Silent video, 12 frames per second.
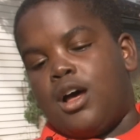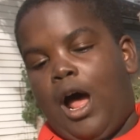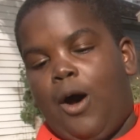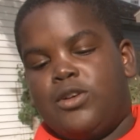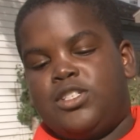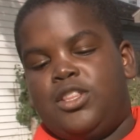
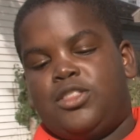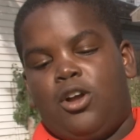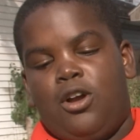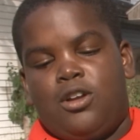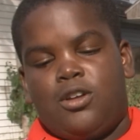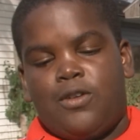I was in
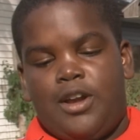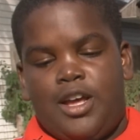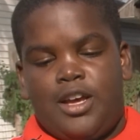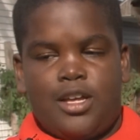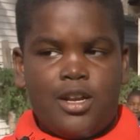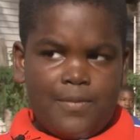third
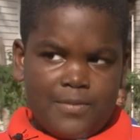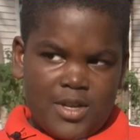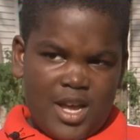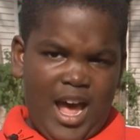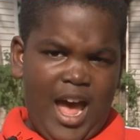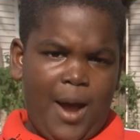grade.
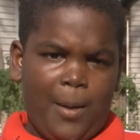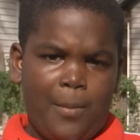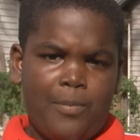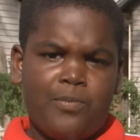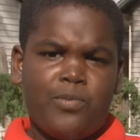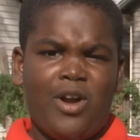I
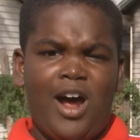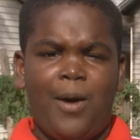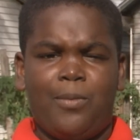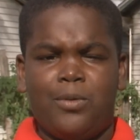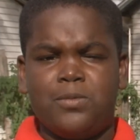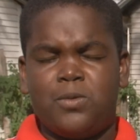had
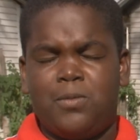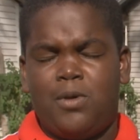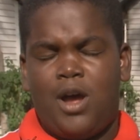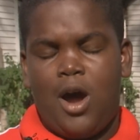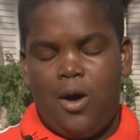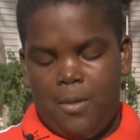problems with
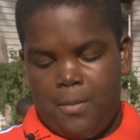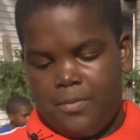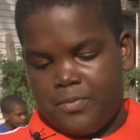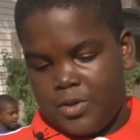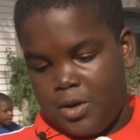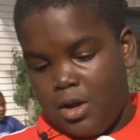my
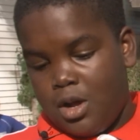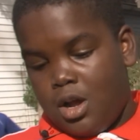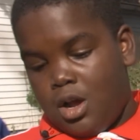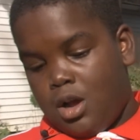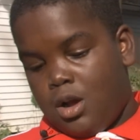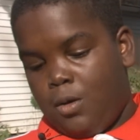home. Um,
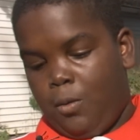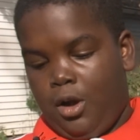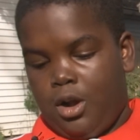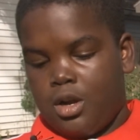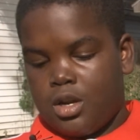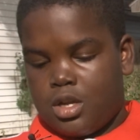
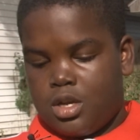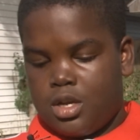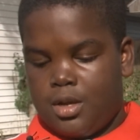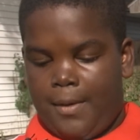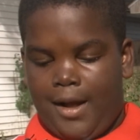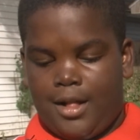work in my